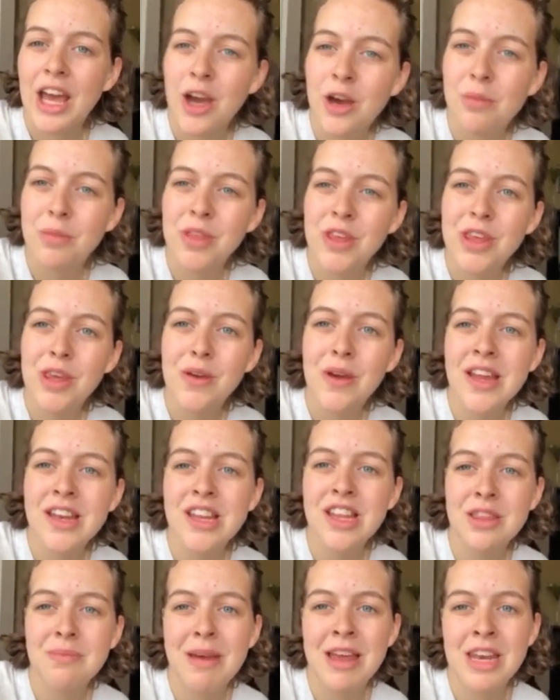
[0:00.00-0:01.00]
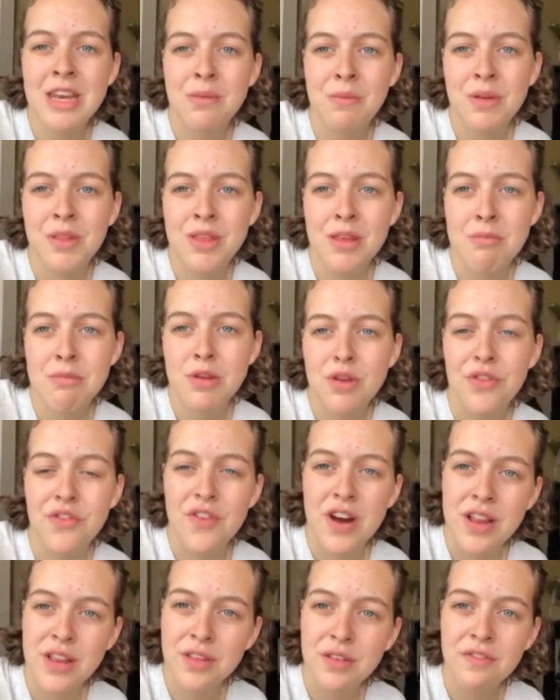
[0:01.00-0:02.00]
I hope that you get to spend it with some of your
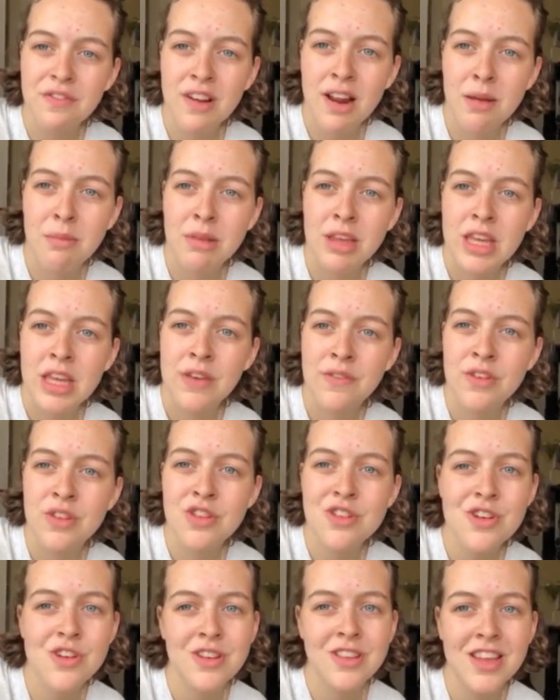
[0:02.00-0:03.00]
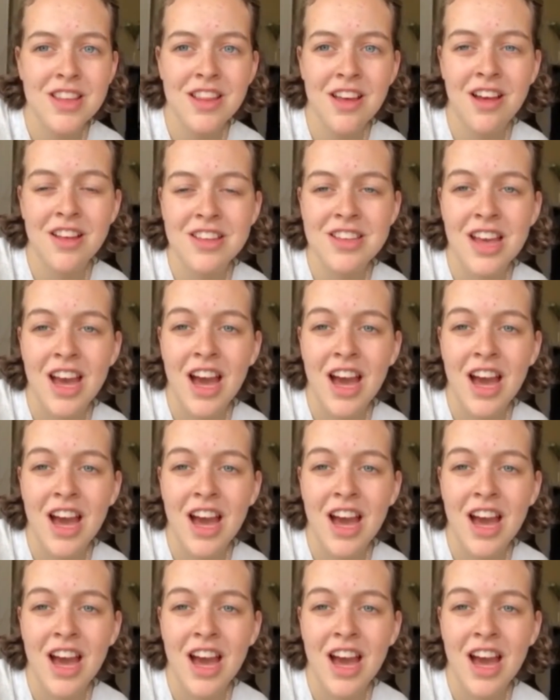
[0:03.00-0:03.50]
friends and family even during this hard